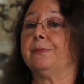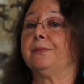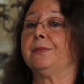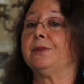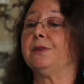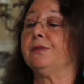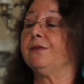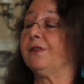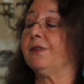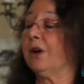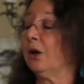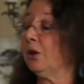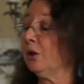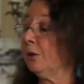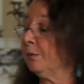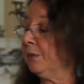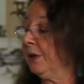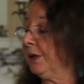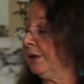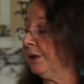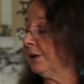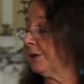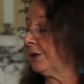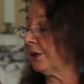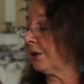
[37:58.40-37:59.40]

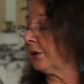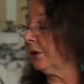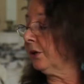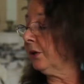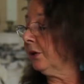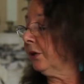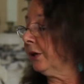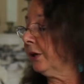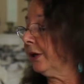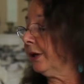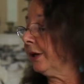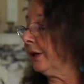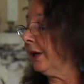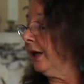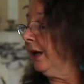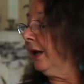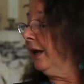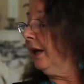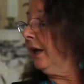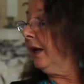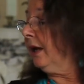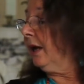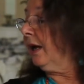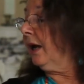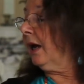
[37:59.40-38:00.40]
development is occurring?
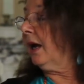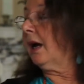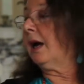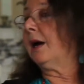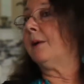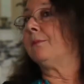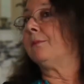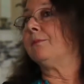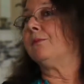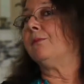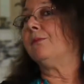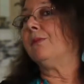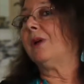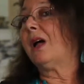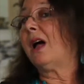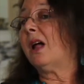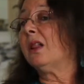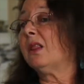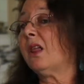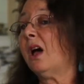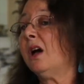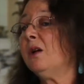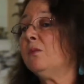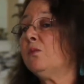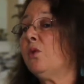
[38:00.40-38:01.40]
A
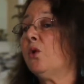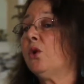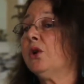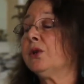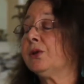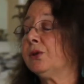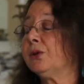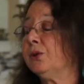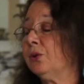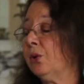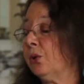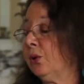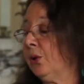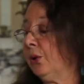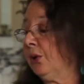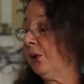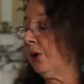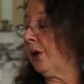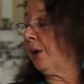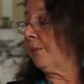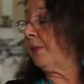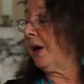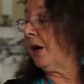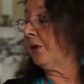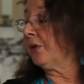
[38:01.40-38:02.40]
lot more is known
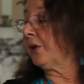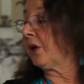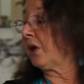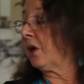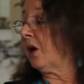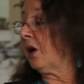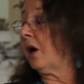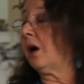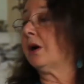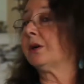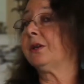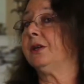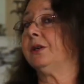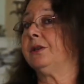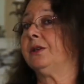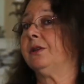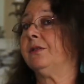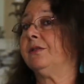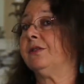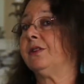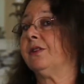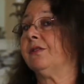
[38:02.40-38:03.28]
about the cognitive